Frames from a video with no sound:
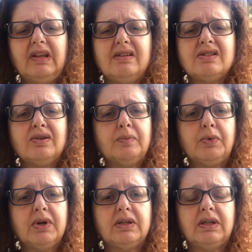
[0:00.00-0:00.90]
These are
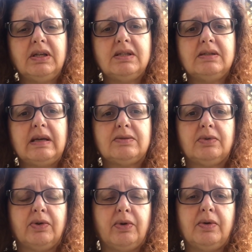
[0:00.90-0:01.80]
important things as
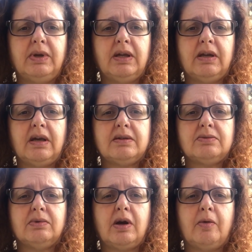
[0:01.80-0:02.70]
we're growing and
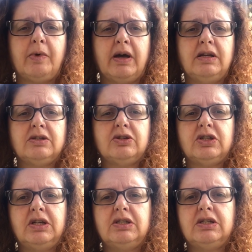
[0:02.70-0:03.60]
as our bodies are
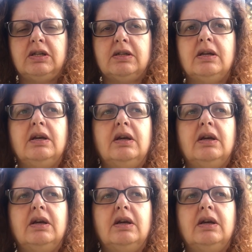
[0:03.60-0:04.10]
changing, and